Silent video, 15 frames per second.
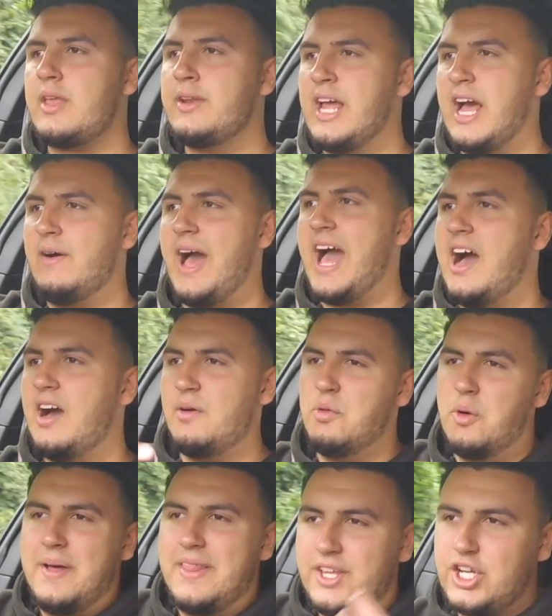Now,
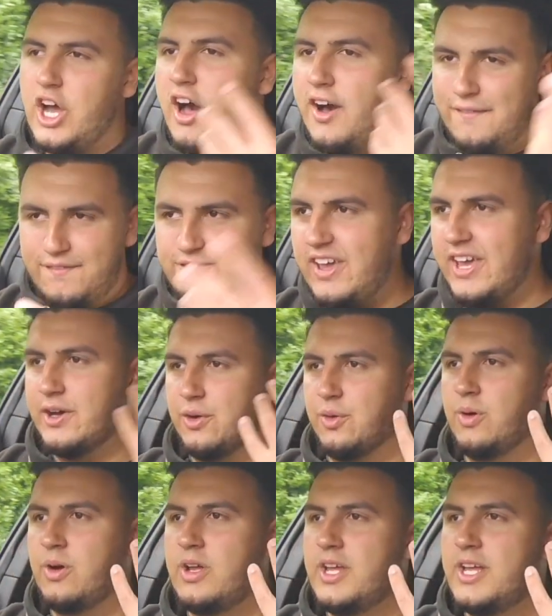what about the car
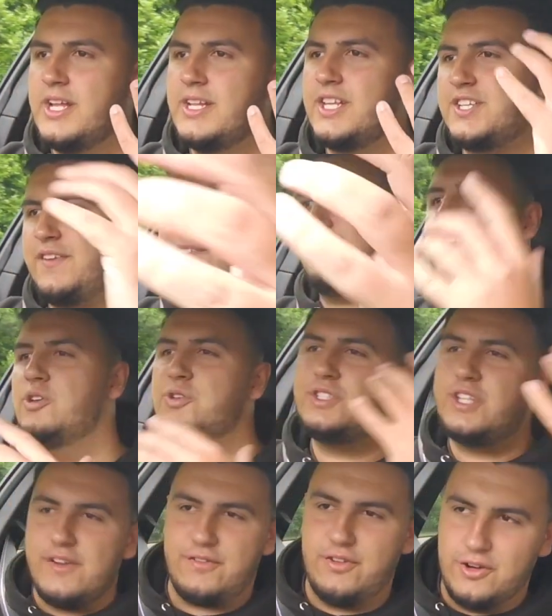feel? Does it feel
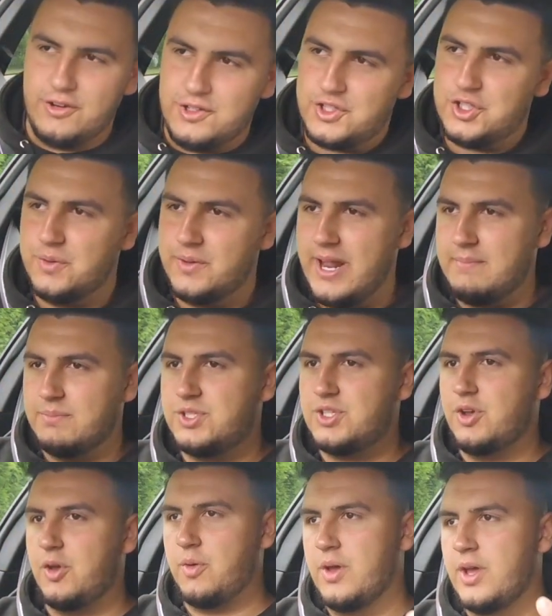different to an
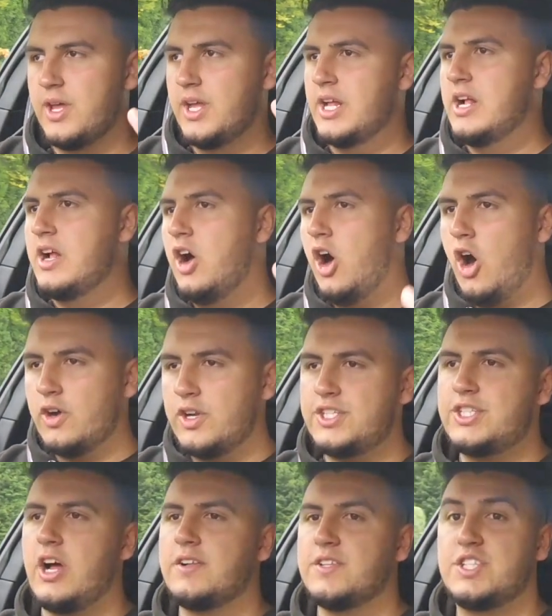M2?
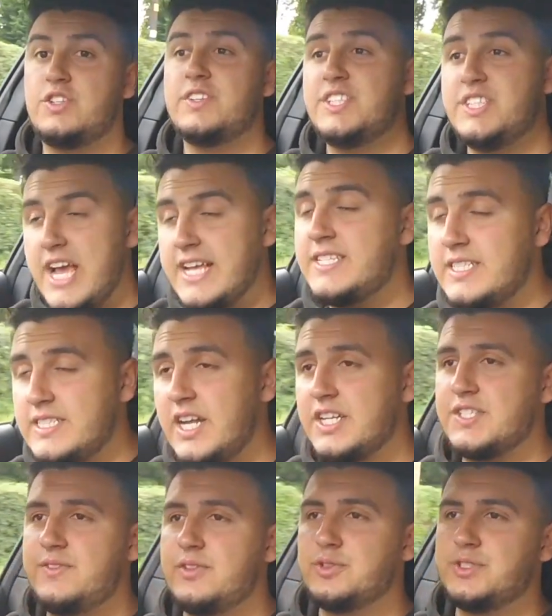Honest answer is yes, it
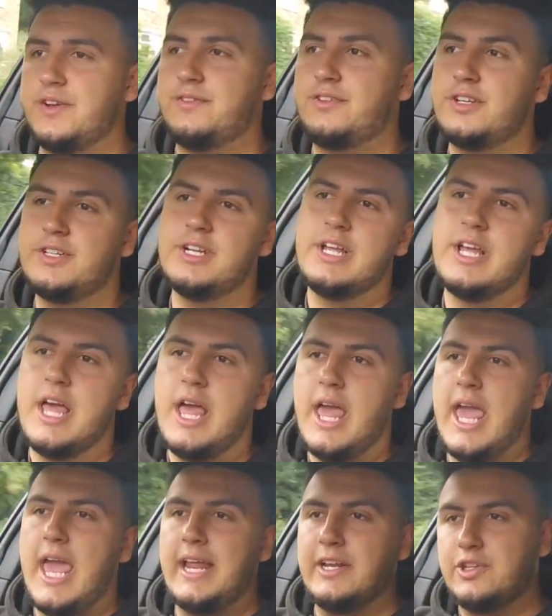does feel
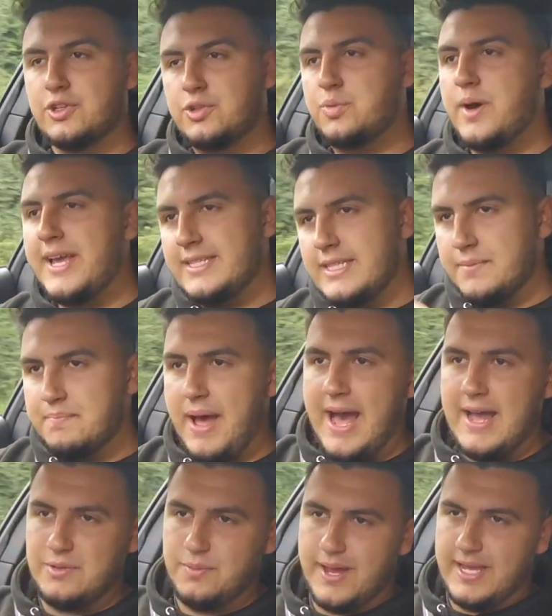different, in good ways and
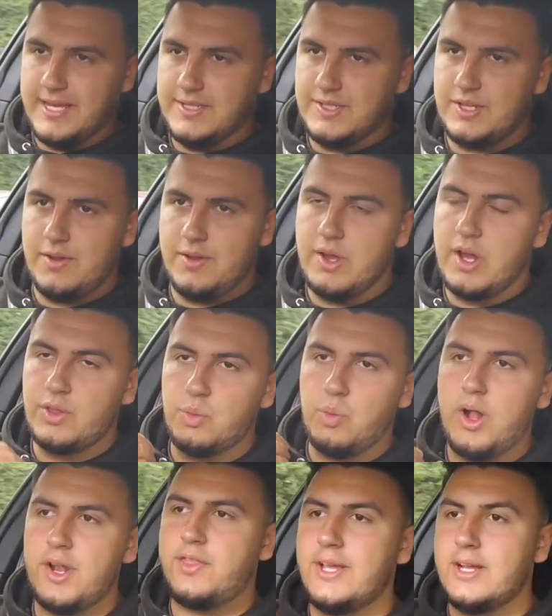bad ways. So the
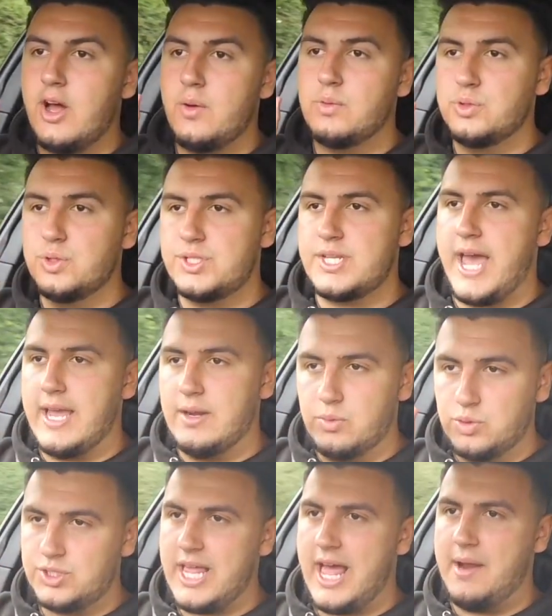one thing I will say and
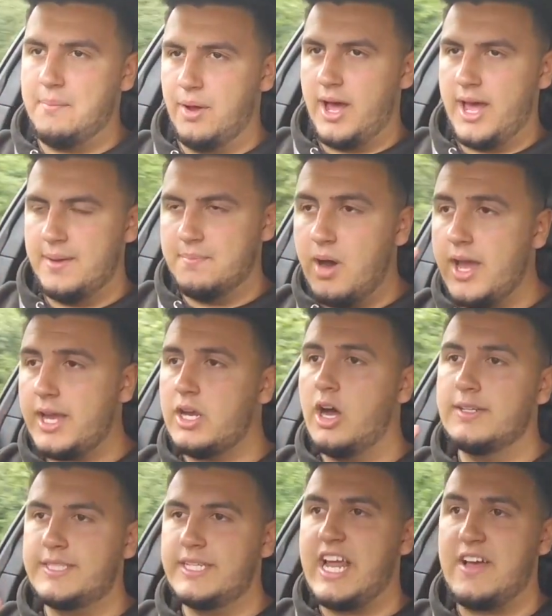will stand by, my
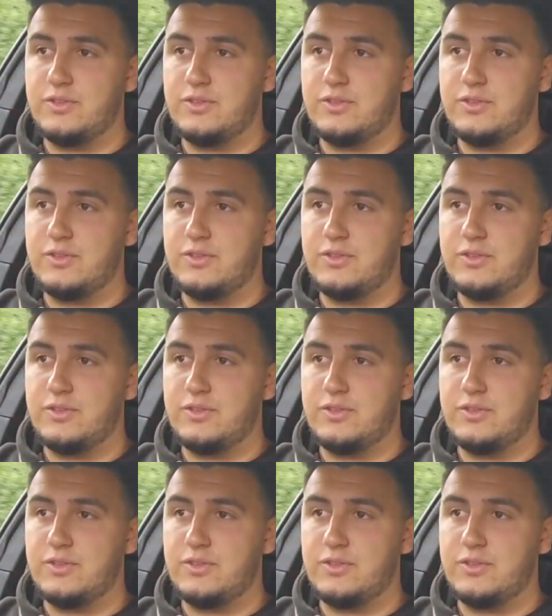car did have